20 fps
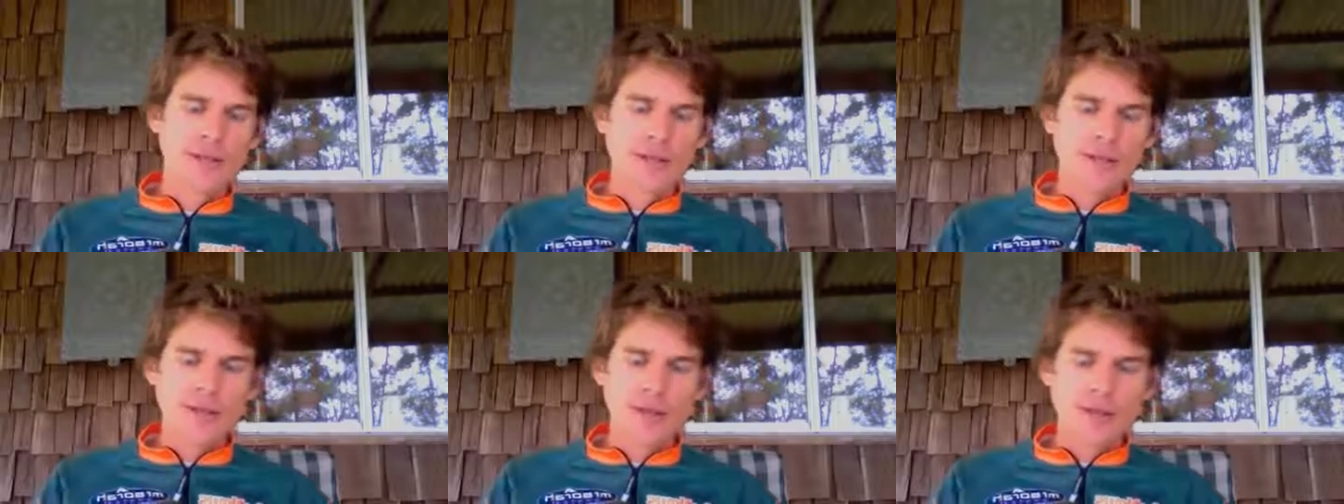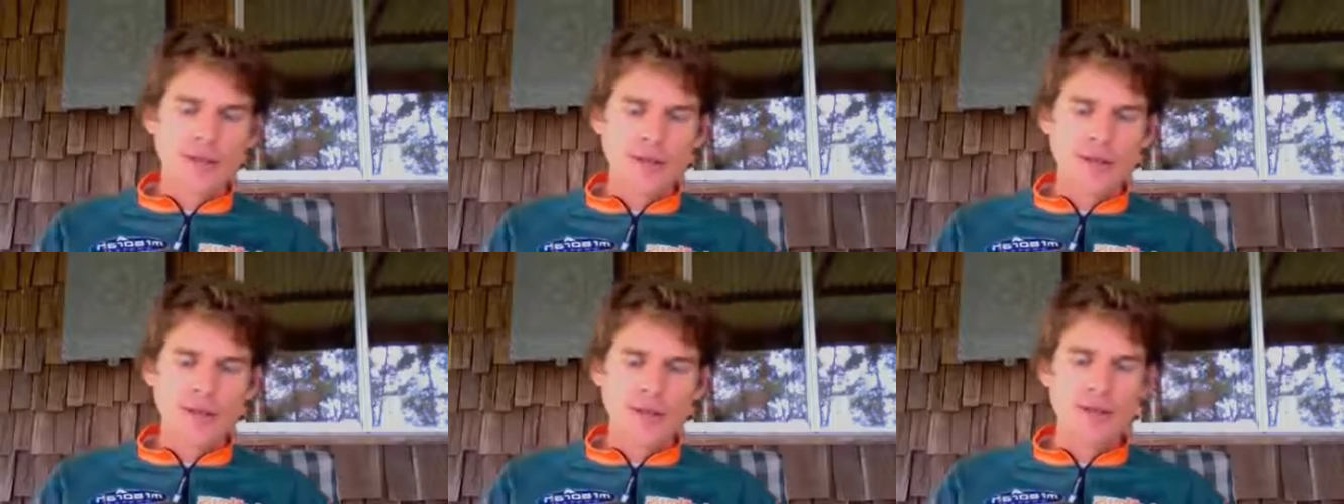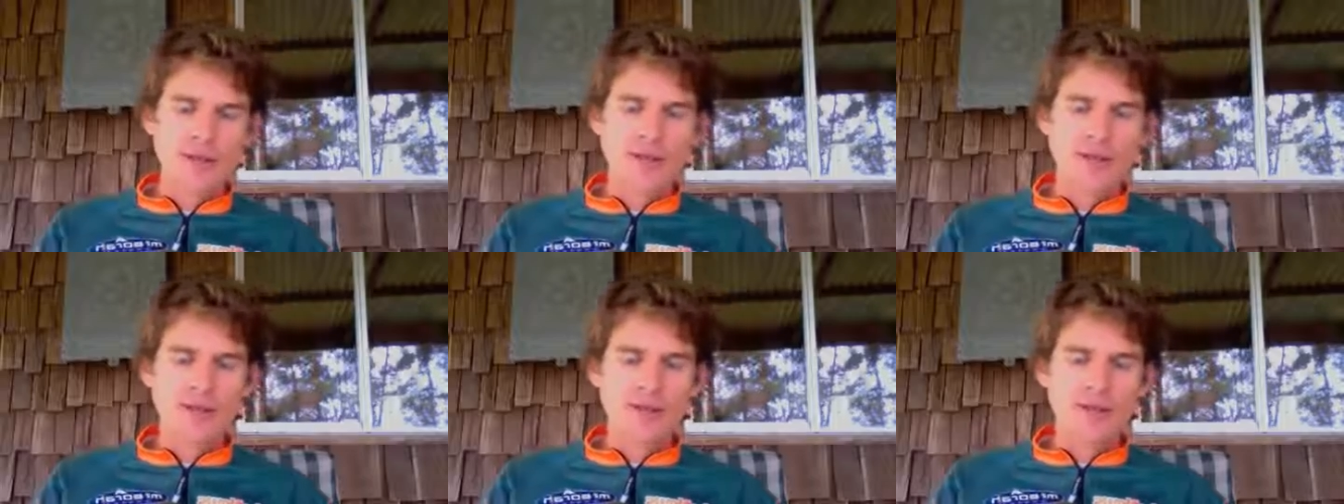It's not a,
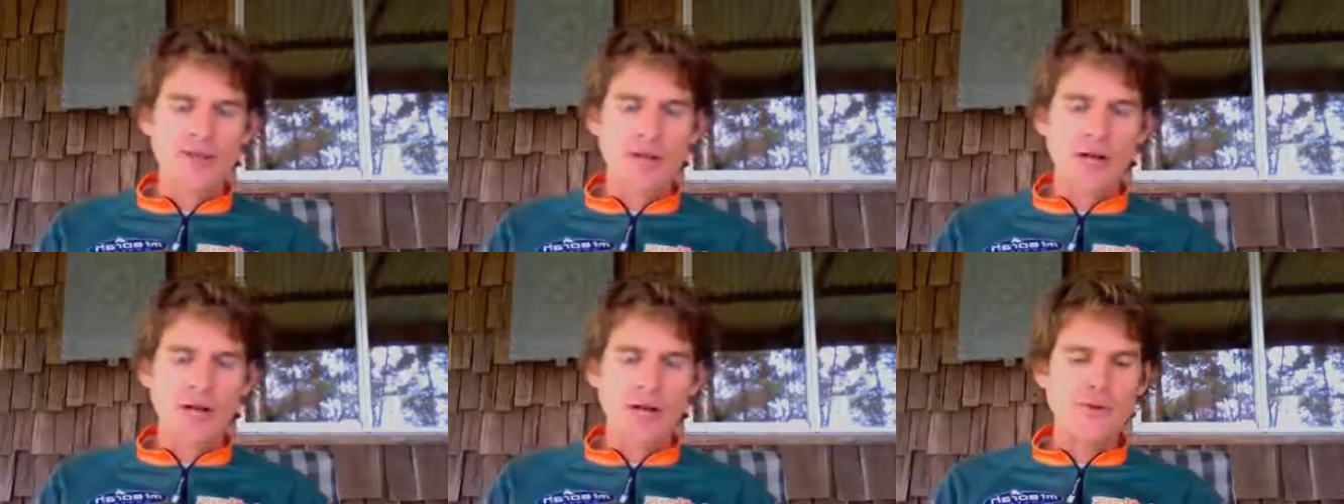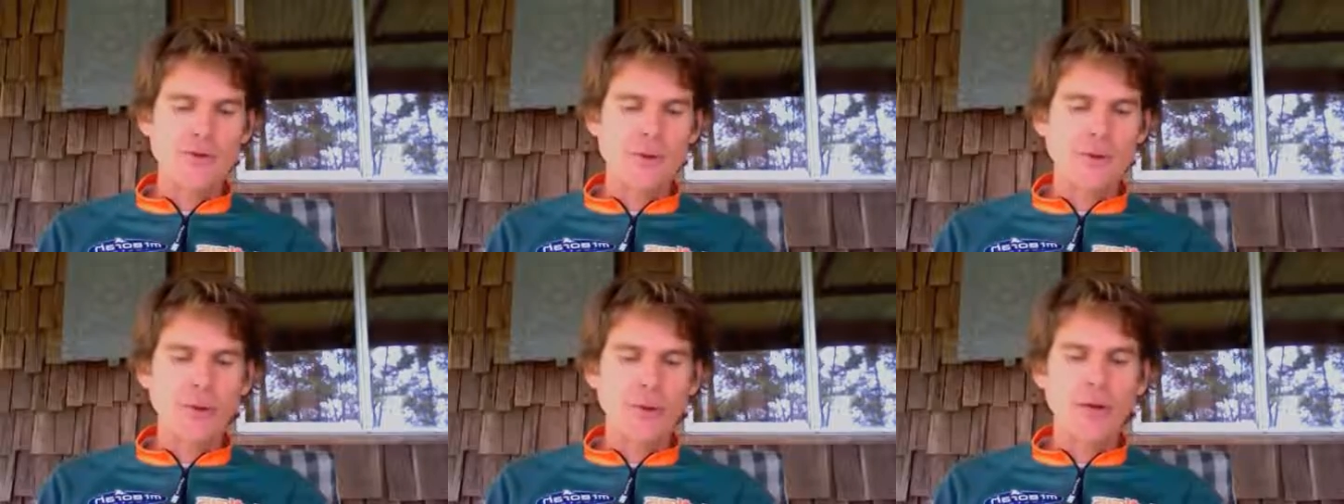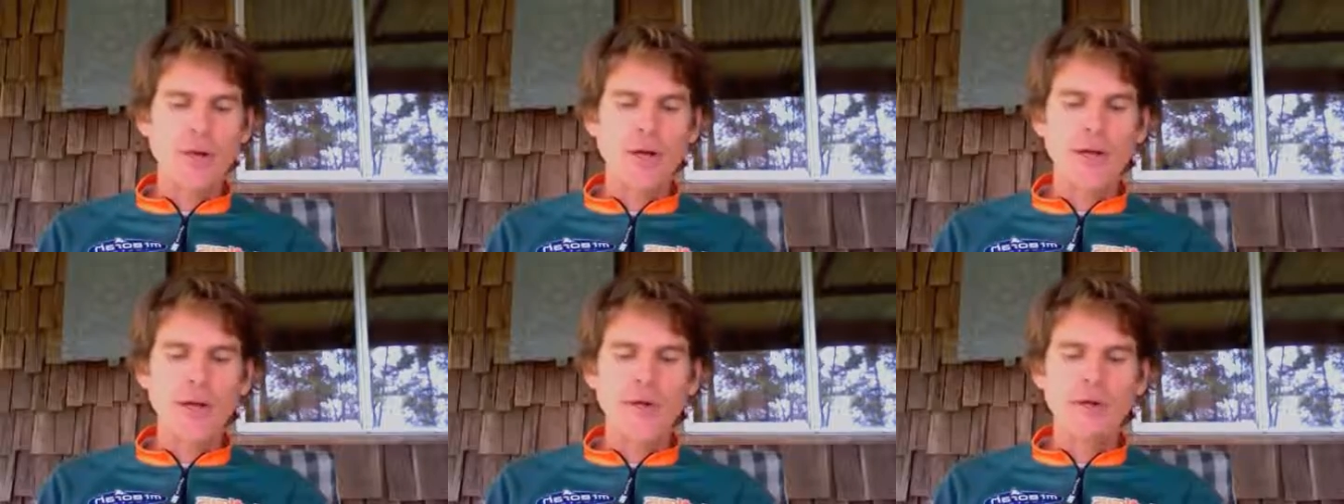uh, a judgment on
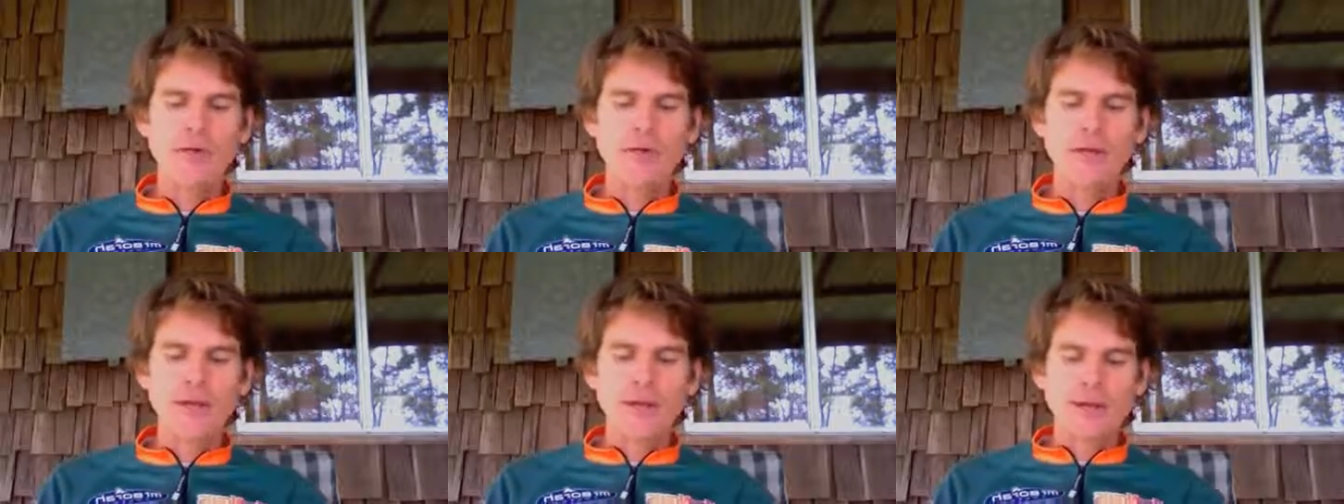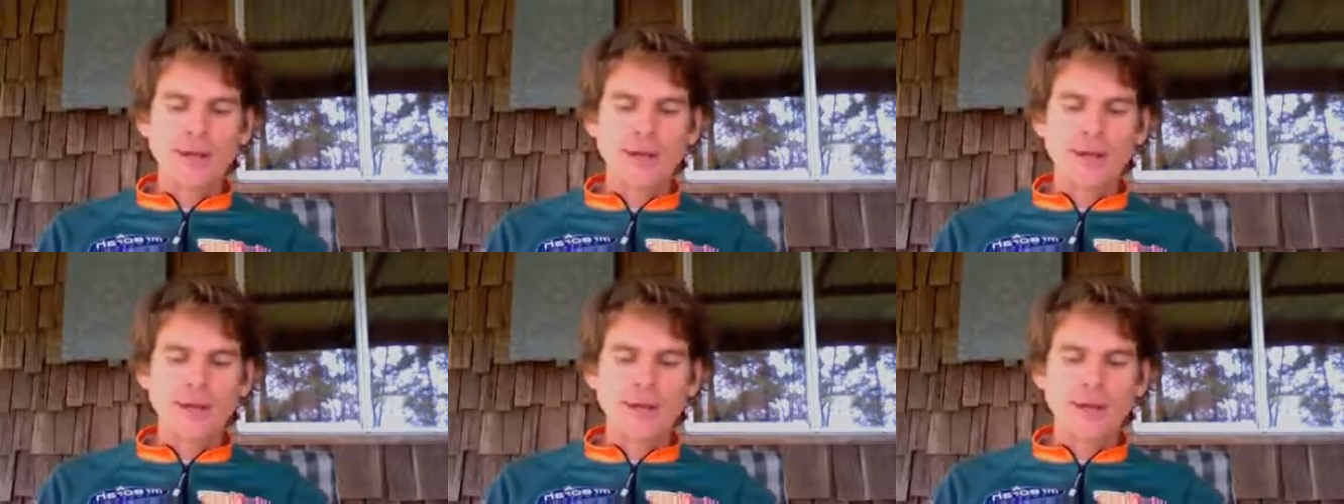anyone else.